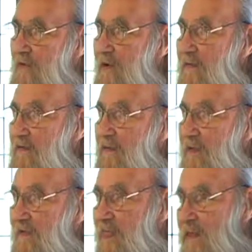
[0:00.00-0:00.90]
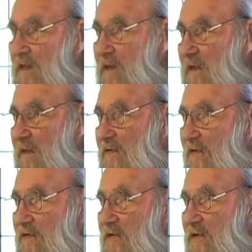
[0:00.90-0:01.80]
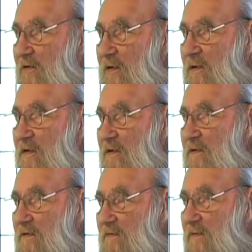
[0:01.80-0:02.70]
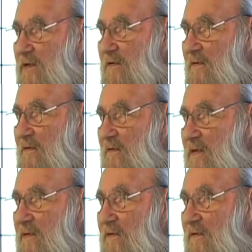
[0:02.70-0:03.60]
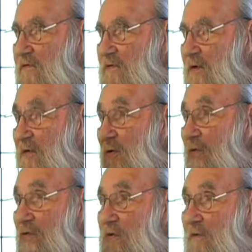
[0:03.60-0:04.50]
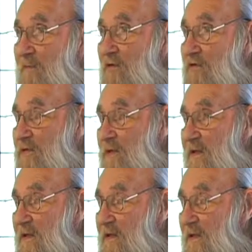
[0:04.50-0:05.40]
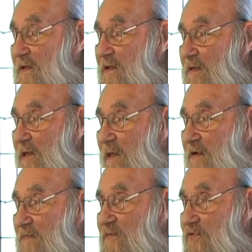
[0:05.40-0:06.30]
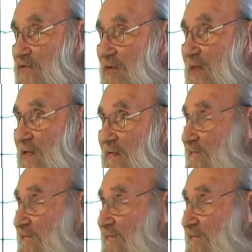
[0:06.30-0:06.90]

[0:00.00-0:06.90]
3, 4, 5. And they're synchronetic, you know. That there's whole numbers, and they add